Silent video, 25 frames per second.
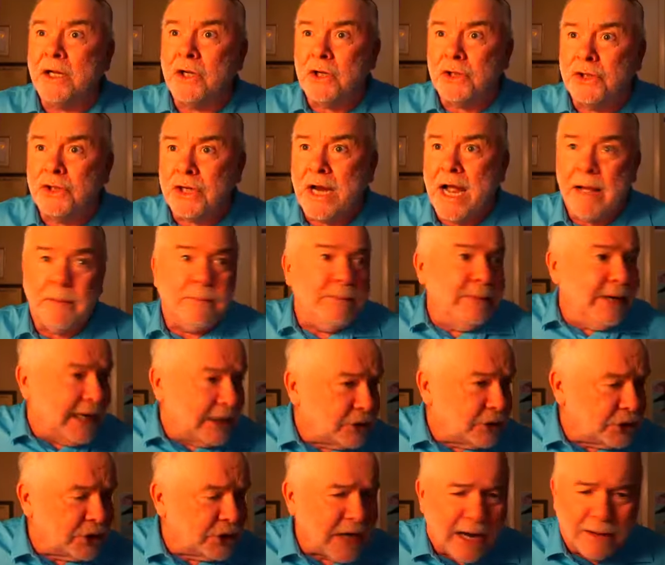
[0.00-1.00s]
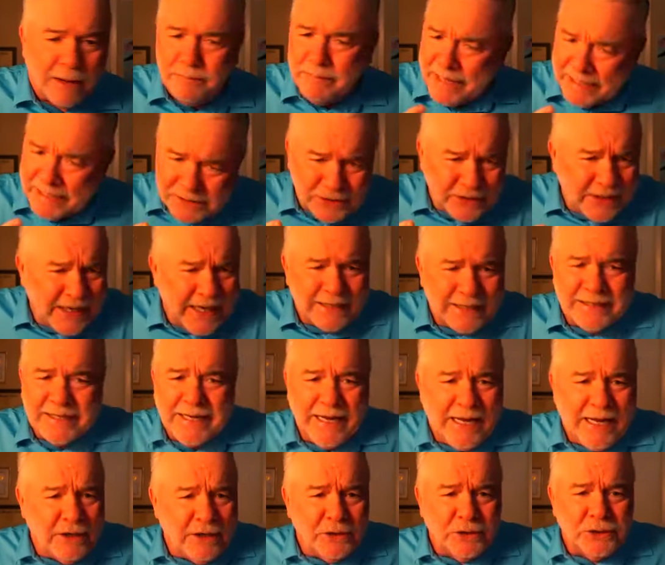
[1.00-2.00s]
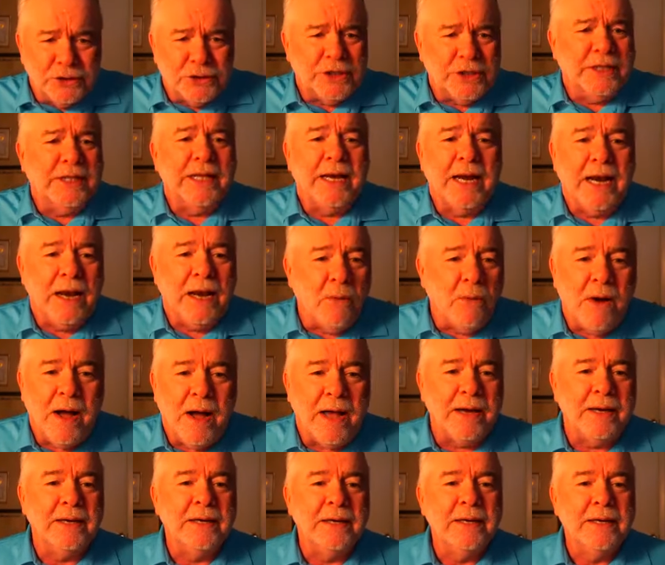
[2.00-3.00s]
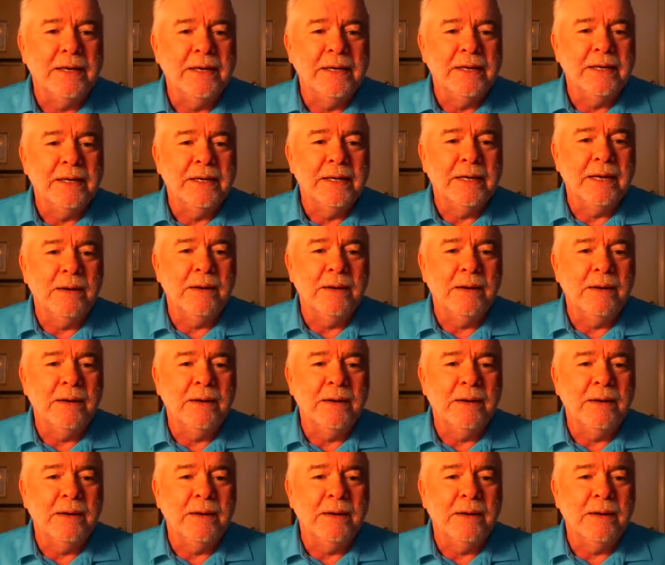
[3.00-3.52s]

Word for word: good job, next job. That's not the energy that I want in